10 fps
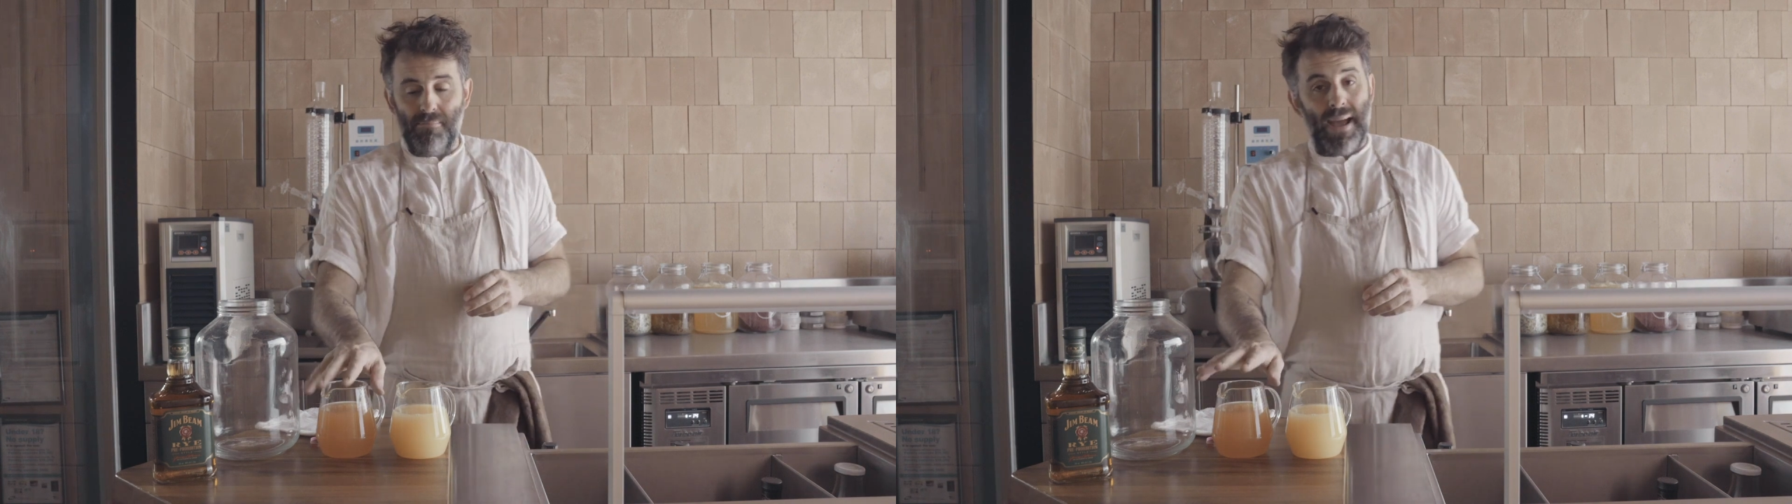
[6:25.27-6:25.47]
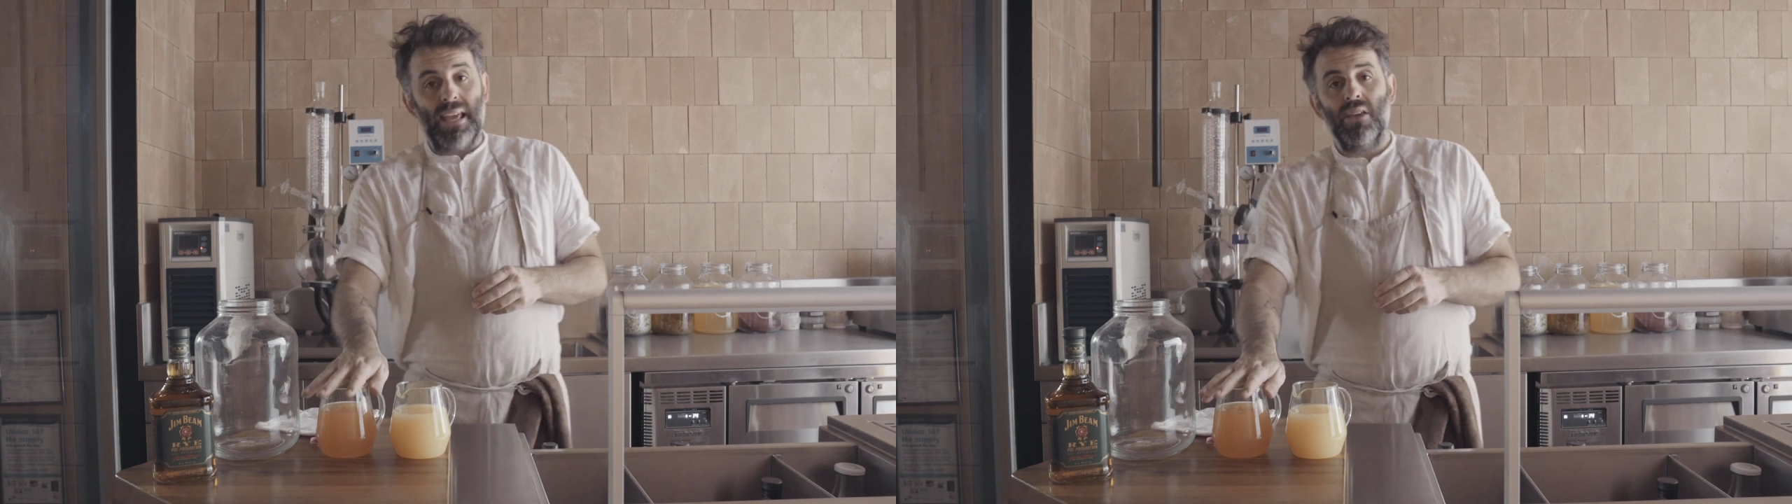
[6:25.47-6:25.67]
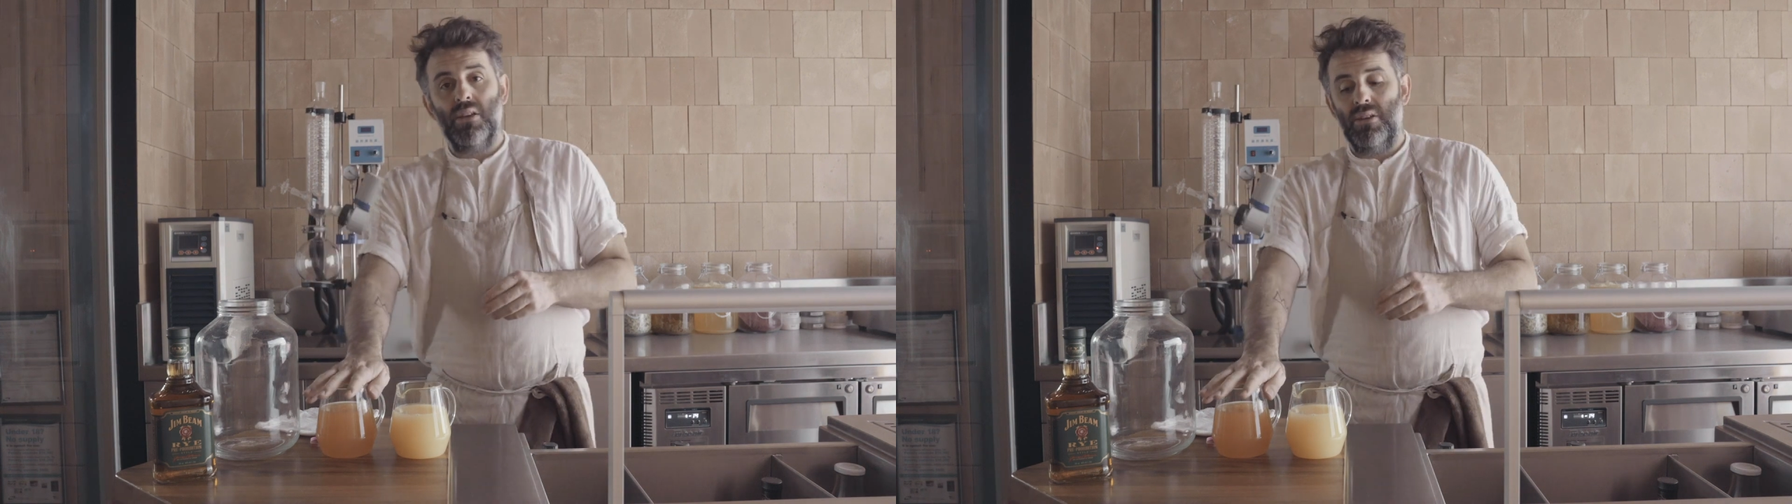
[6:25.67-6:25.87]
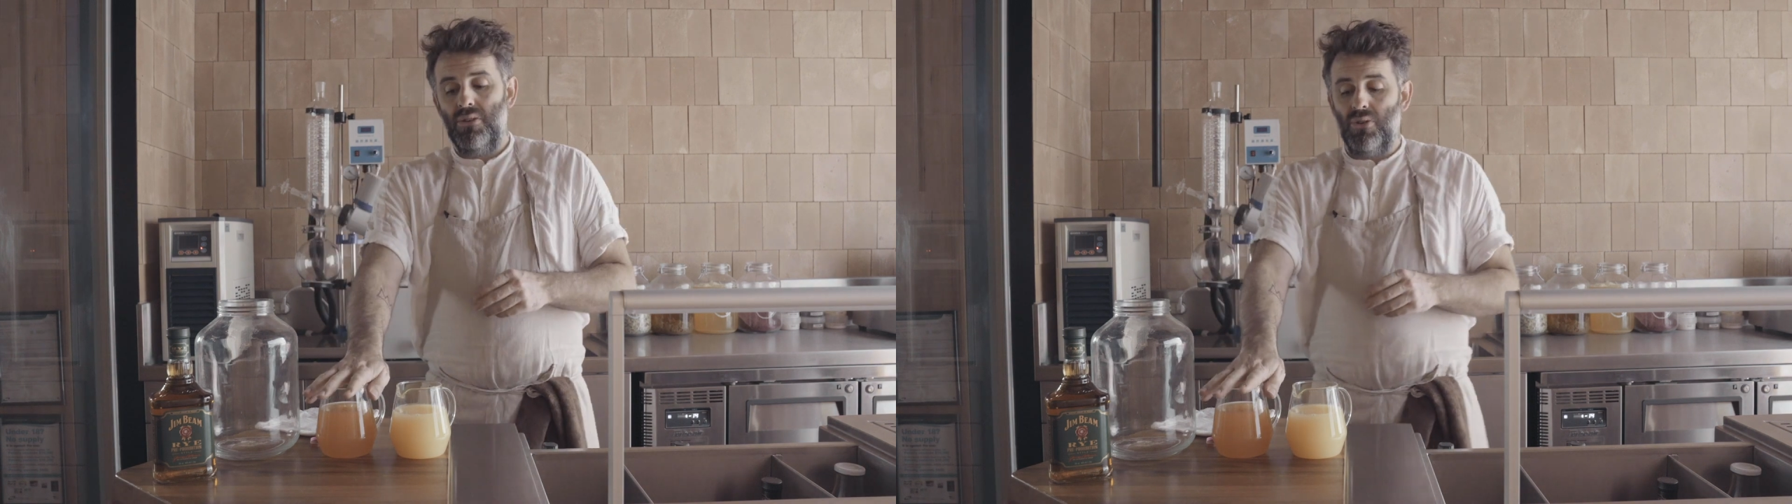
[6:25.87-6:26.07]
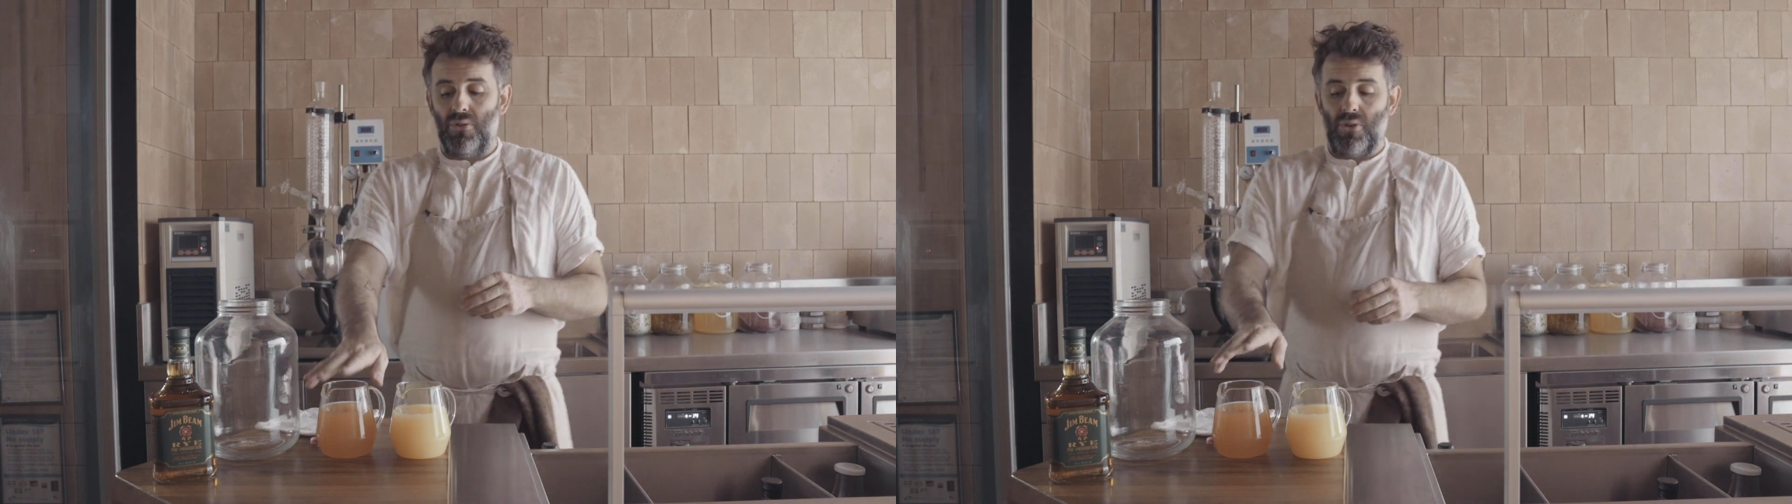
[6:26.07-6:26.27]
make
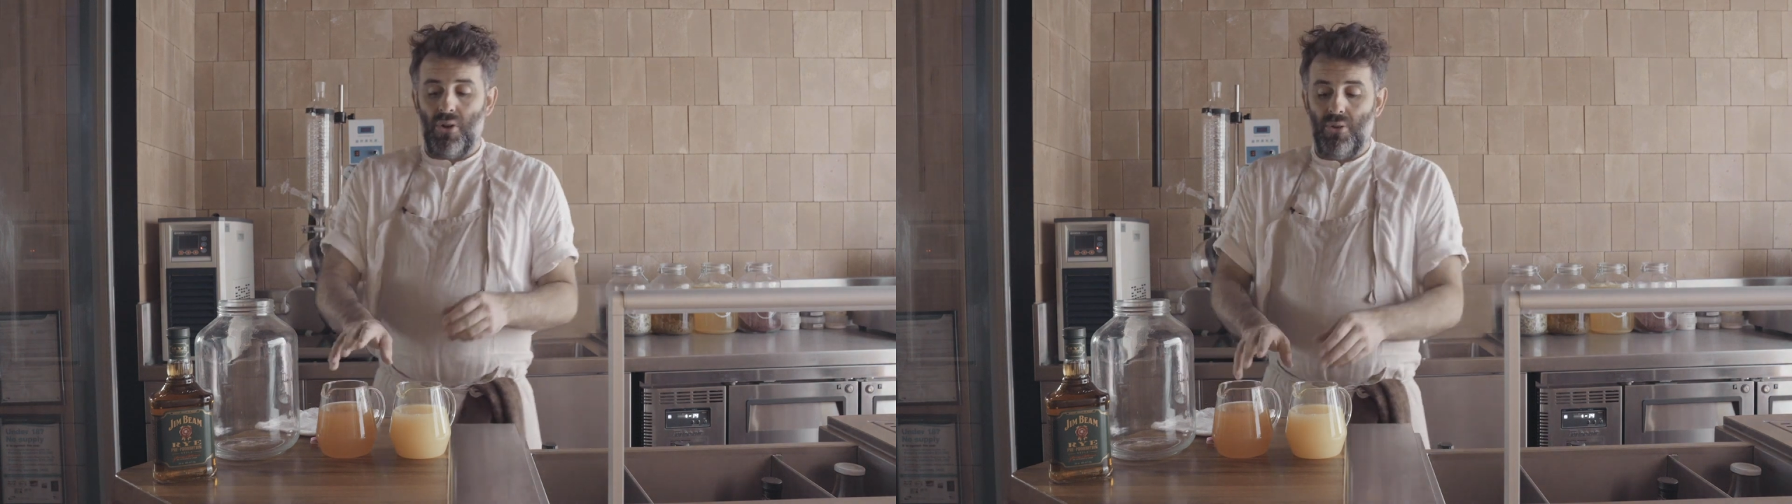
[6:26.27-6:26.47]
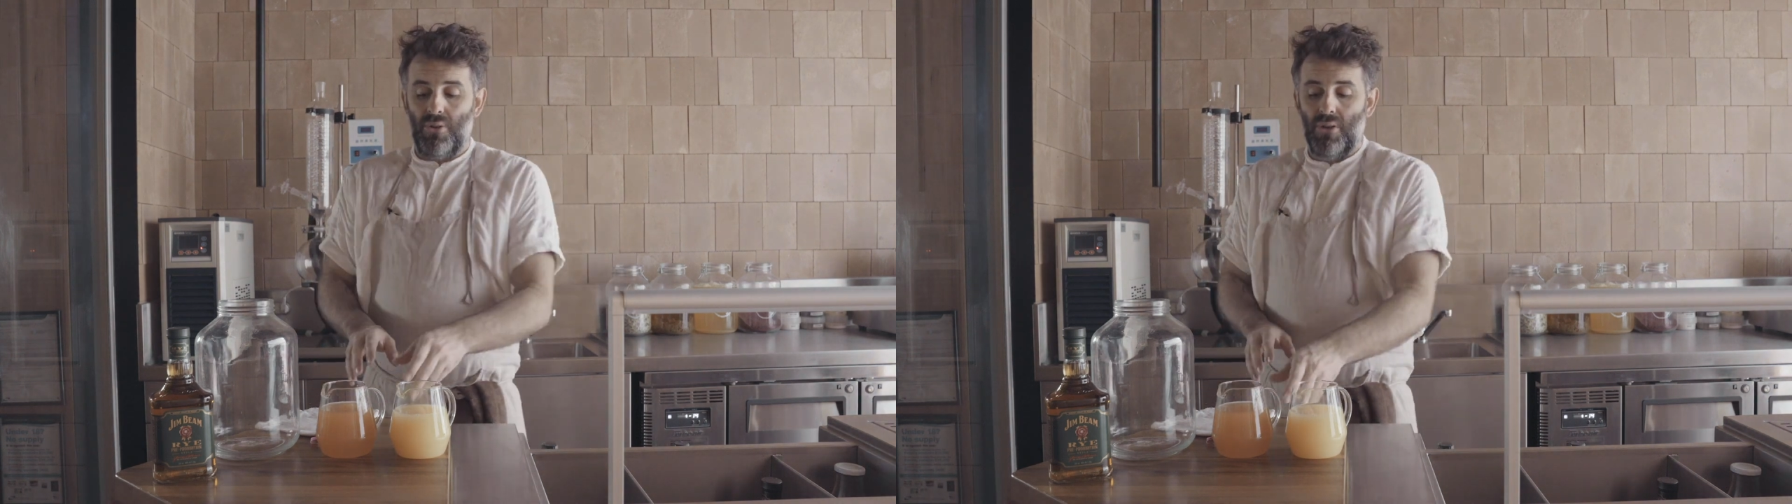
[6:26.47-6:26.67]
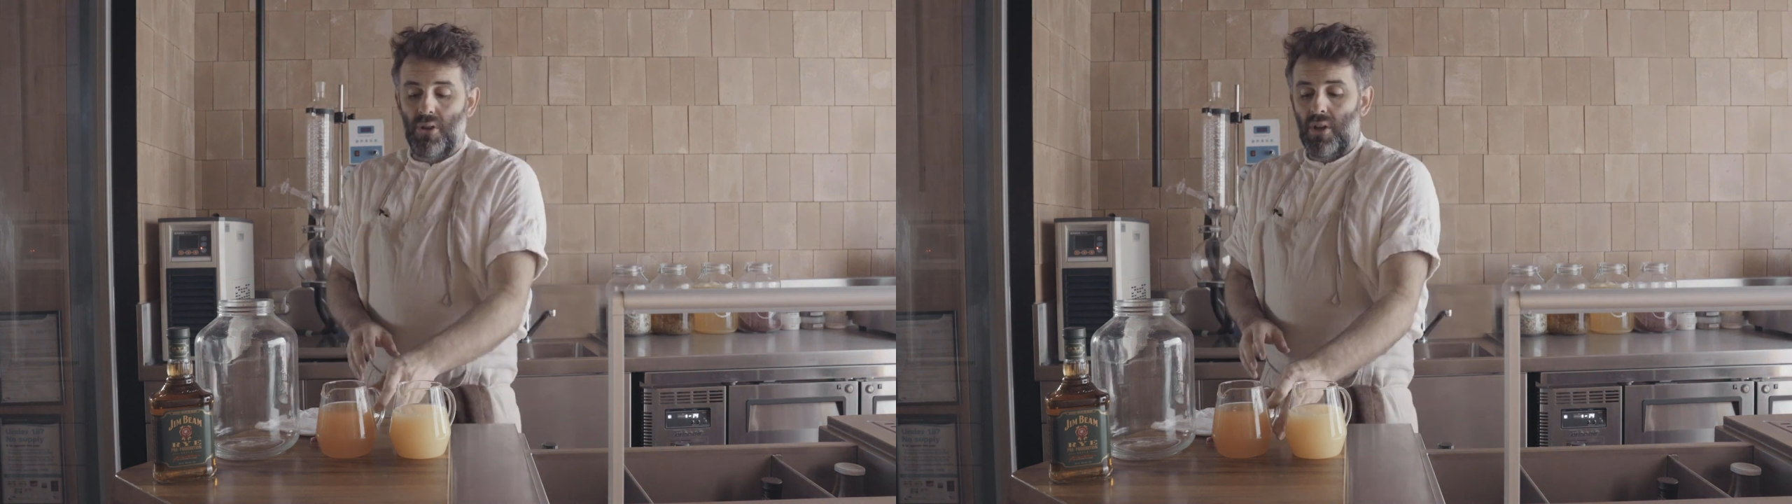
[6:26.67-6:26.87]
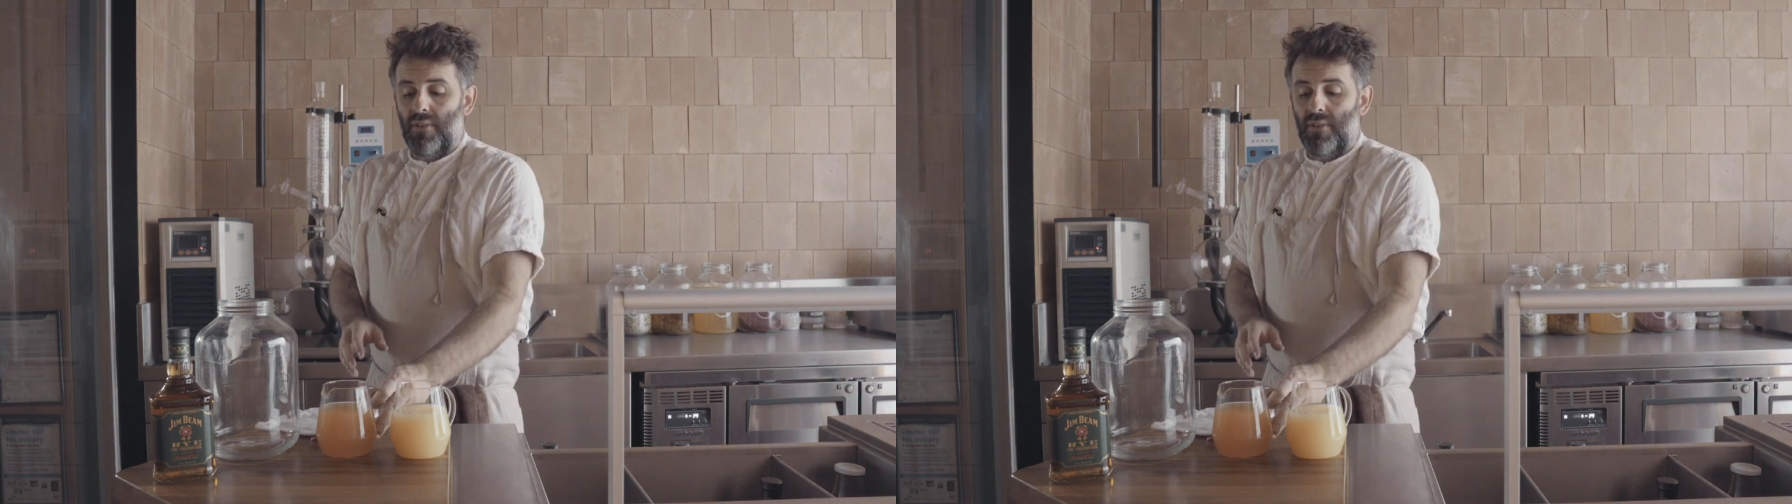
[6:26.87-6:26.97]
your own